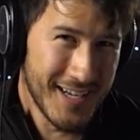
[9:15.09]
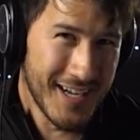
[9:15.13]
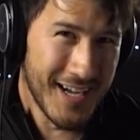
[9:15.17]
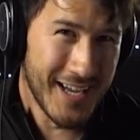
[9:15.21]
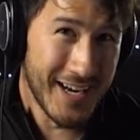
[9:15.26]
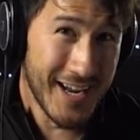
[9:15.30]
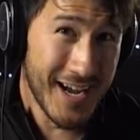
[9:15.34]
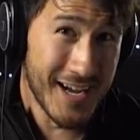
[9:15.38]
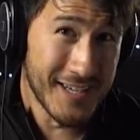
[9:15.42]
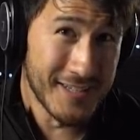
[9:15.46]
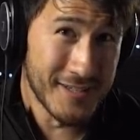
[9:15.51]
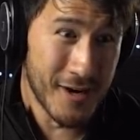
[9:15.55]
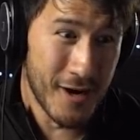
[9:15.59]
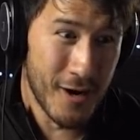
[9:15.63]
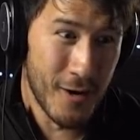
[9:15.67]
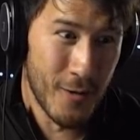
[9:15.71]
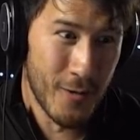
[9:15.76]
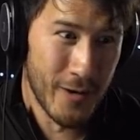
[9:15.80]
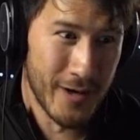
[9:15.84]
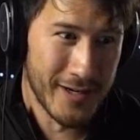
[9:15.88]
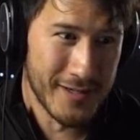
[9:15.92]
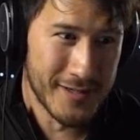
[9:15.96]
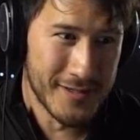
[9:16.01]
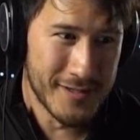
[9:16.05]
And as
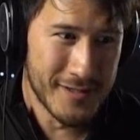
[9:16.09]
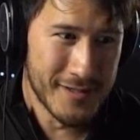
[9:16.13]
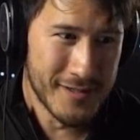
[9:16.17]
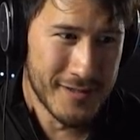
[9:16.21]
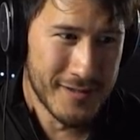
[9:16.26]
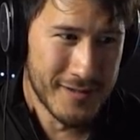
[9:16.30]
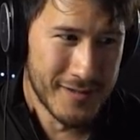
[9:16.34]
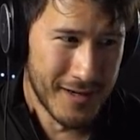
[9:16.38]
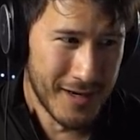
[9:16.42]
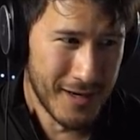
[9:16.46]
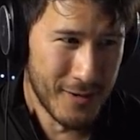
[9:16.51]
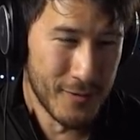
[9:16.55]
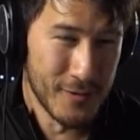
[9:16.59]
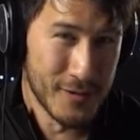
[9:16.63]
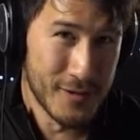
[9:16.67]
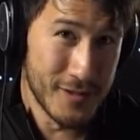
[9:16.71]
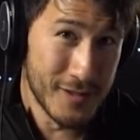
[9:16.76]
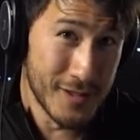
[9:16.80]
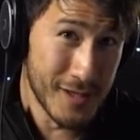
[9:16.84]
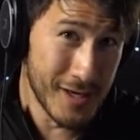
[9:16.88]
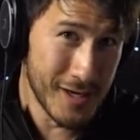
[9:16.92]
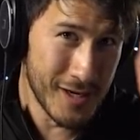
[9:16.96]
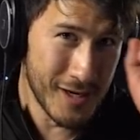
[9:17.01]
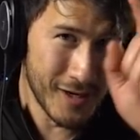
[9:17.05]
always, I will
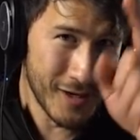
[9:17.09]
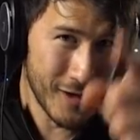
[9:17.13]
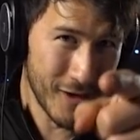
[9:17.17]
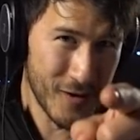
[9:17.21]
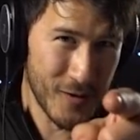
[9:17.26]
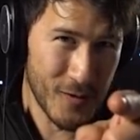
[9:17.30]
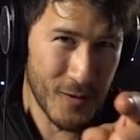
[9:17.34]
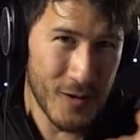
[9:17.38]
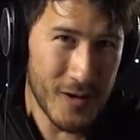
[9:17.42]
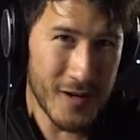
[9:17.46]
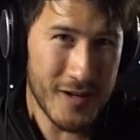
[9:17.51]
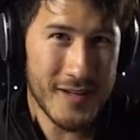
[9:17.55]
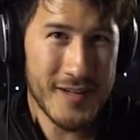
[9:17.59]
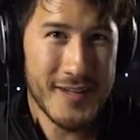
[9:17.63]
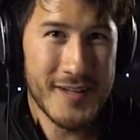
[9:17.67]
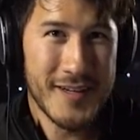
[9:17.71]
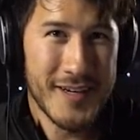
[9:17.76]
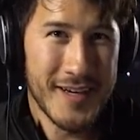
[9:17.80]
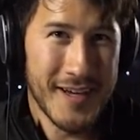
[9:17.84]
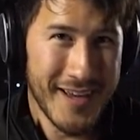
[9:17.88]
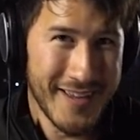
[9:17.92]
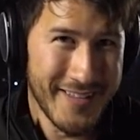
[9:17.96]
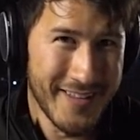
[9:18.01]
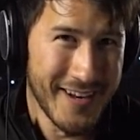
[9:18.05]
see you
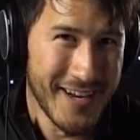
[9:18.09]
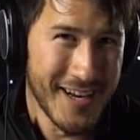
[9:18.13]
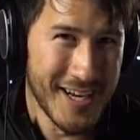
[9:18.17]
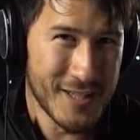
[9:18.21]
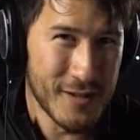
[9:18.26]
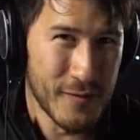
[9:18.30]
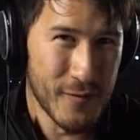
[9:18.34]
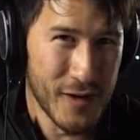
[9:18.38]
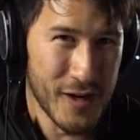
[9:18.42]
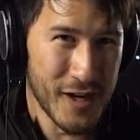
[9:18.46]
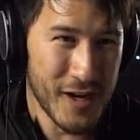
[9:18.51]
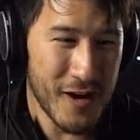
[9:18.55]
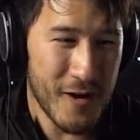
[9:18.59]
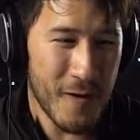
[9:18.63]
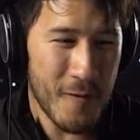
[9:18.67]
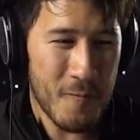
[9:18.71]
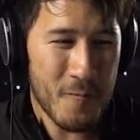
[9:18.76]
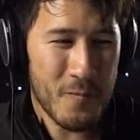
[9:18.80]
in the next video.